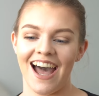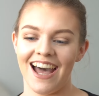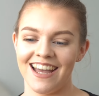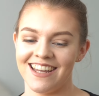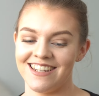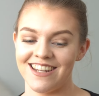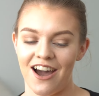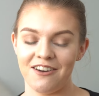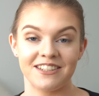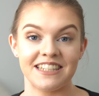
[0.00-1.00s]
And
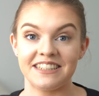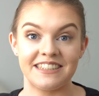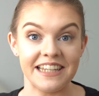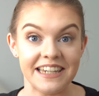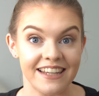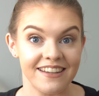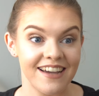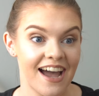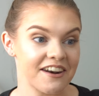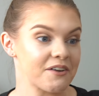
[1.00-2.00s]
I was in Sydney
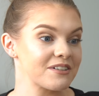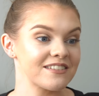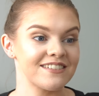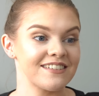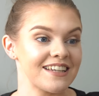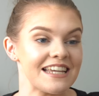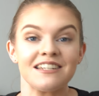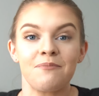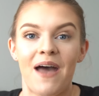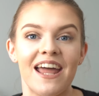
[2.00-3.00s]
and I was
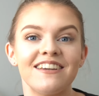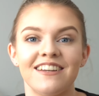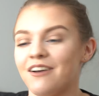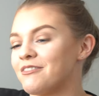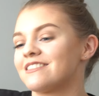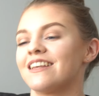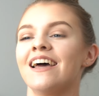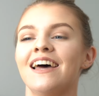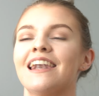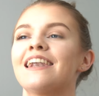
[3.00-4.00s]
independent. I was
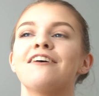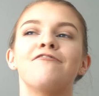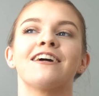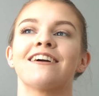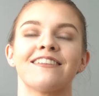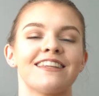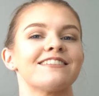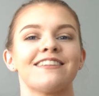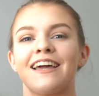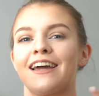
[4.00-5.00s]
living
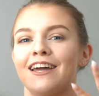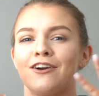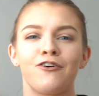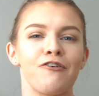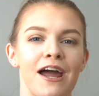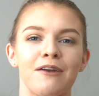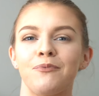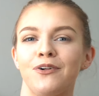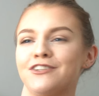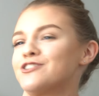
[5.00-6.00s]
this like
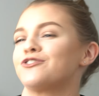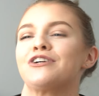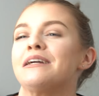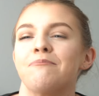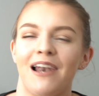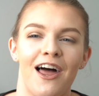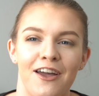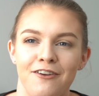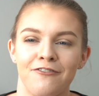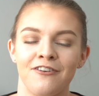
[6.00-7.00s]
incredible dream
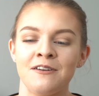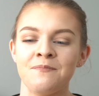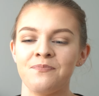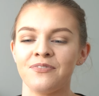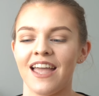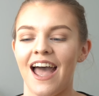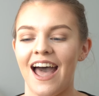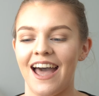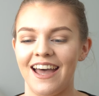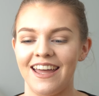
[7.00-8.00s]
life.
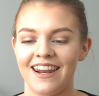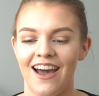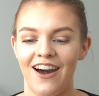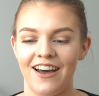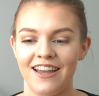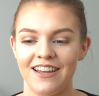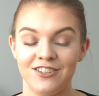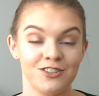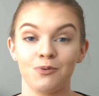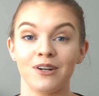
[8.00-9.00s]
And
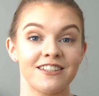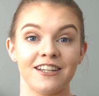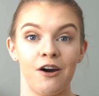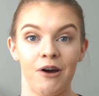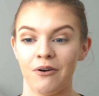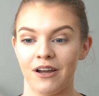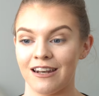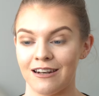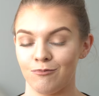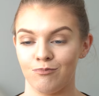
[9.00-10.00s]
I just wanted to go out
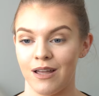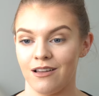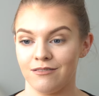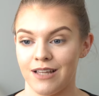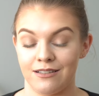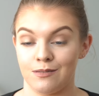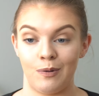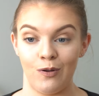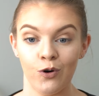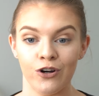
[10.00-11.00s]
and
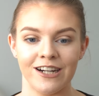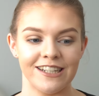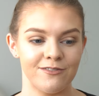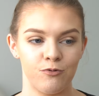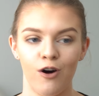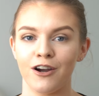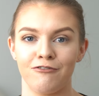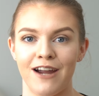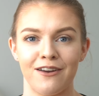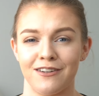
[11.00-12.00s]
explore and walk
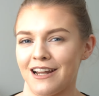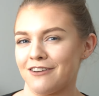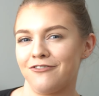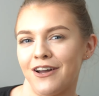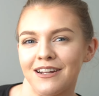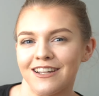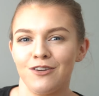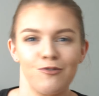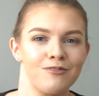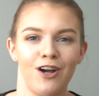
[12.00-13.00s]
around and like find a
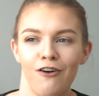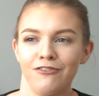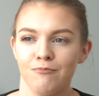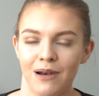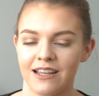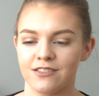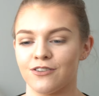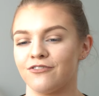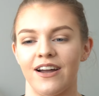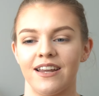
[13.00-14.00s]
cute coffee place
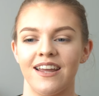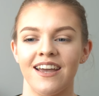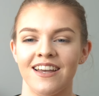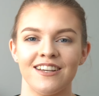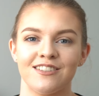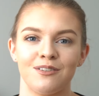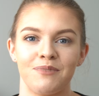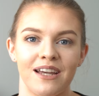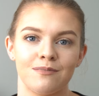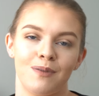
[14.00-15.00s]
or find
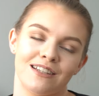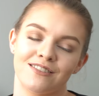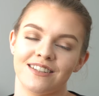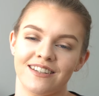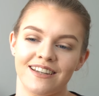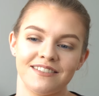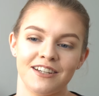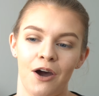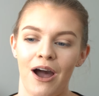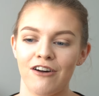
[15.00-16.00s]
some nice place to
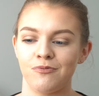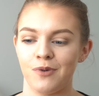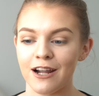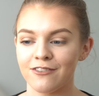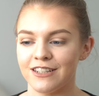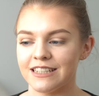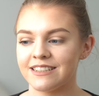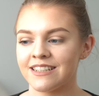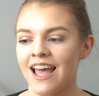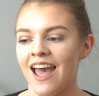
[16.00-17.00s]
go have
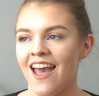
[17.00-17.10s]
breakfast.